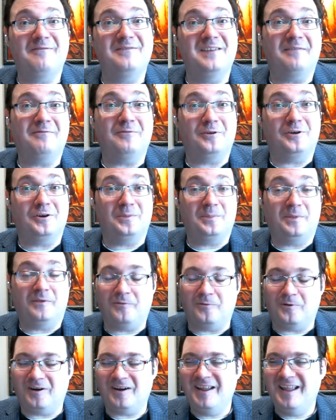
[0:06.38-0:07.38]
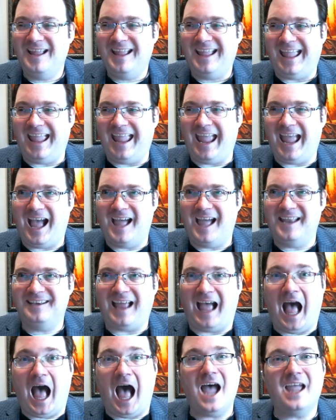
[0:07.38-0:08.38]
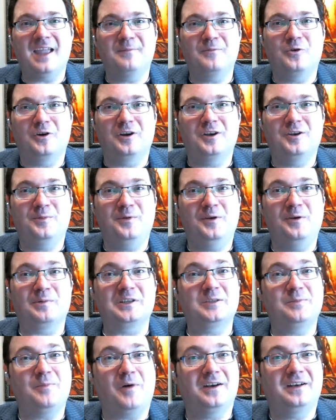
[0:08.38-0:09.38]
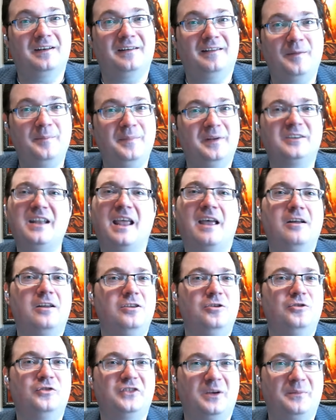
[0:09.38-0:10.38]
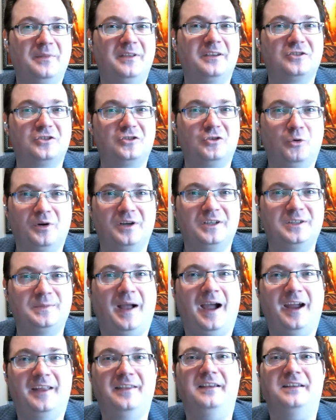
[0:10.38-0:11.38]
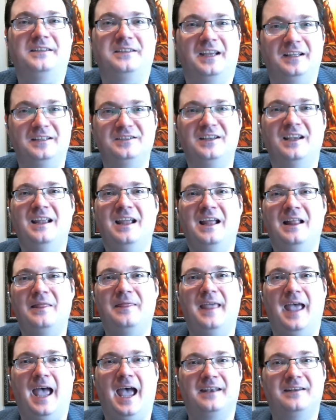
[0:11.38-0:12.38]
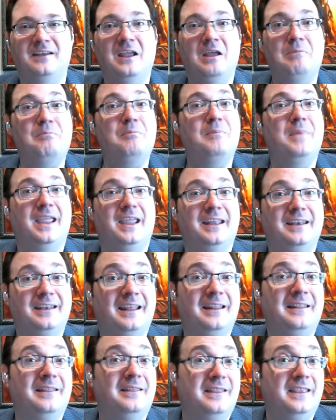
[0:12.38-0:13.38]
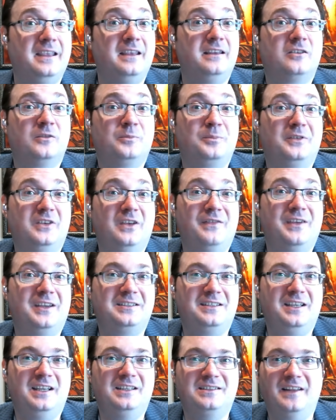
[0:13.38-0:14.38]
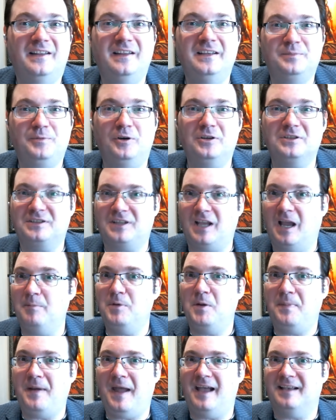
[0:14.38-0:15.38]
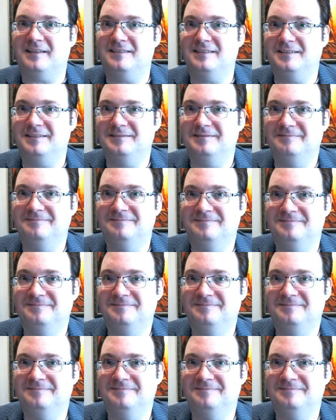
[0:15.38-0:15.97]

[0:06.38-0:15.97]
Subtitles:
I've never heard before, and I am going to be responding to them and telling you some of the stories behind the scenes that made these specific scenes in these books come to pass.